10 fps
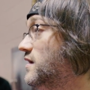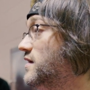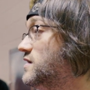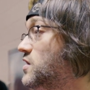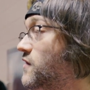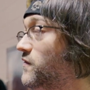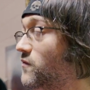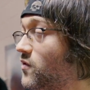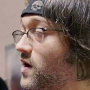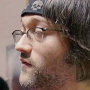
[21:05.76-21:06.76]
And that's
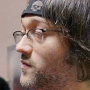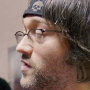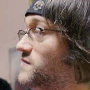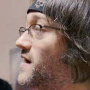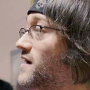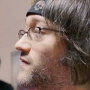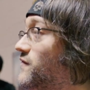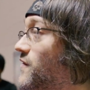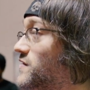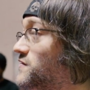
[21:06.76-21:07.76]
often where we have the most back and
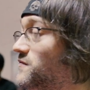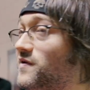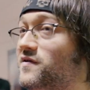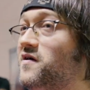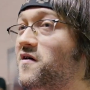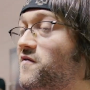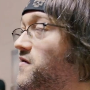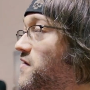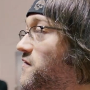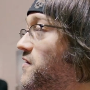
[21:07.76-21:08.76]
forth. like, no,
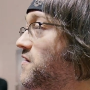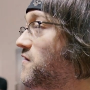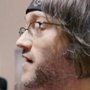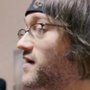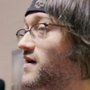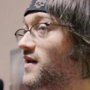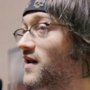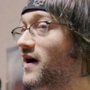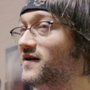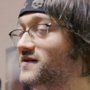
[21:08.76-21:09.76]
no, no. Like
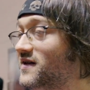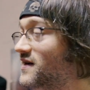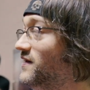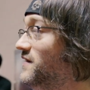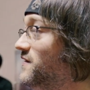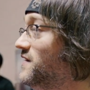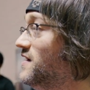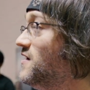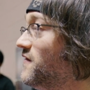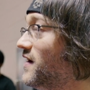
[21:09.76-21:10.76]
I said clearly
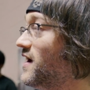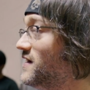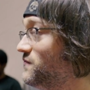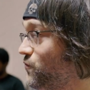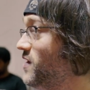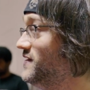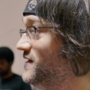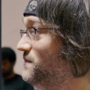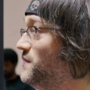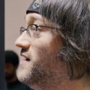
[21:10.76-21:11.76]
here that it has white
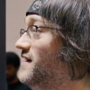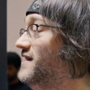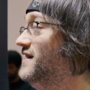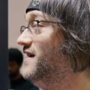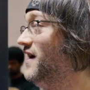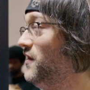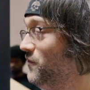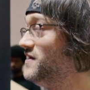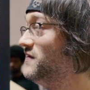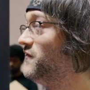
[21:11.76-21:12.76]
spit. And the
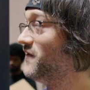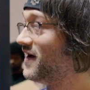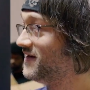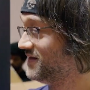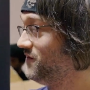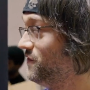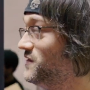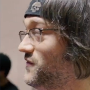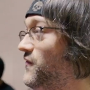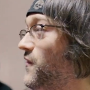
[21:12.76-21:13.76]
reason for that is so
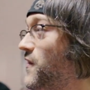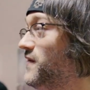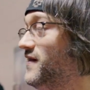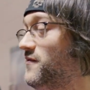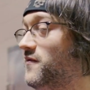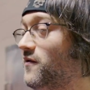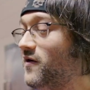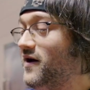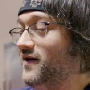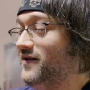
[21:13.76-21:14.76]
and so far. Like,
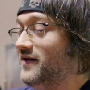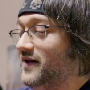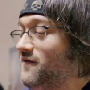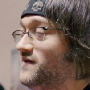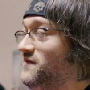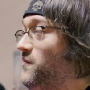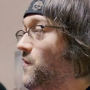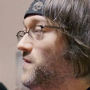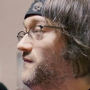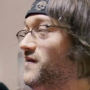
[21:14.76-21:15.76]
I didn't think that was
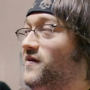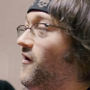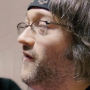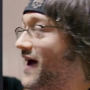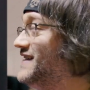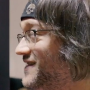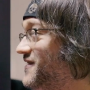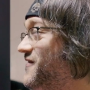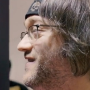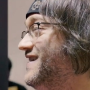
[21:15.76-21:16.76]
important. Like, no, it has to
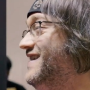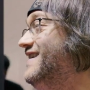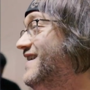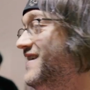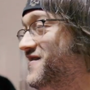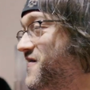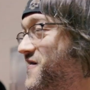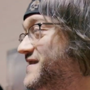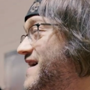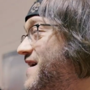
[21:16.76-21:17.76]
go in. You don't
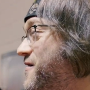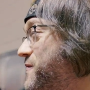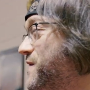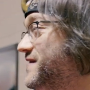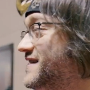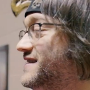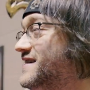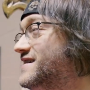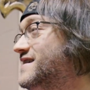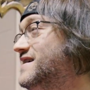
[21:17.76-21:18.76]
understand how important this
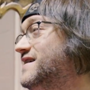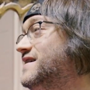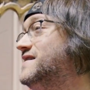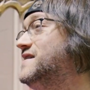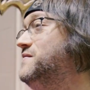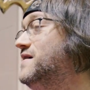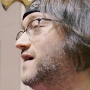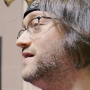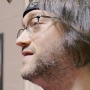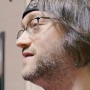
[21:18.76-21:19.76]
is. It's to me,
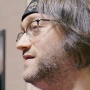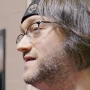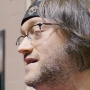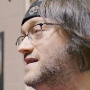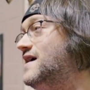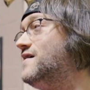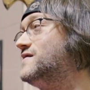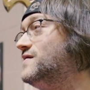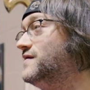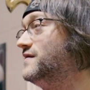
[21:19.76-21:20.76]
like those little
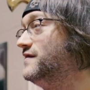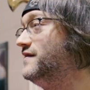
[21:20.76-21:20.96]
details are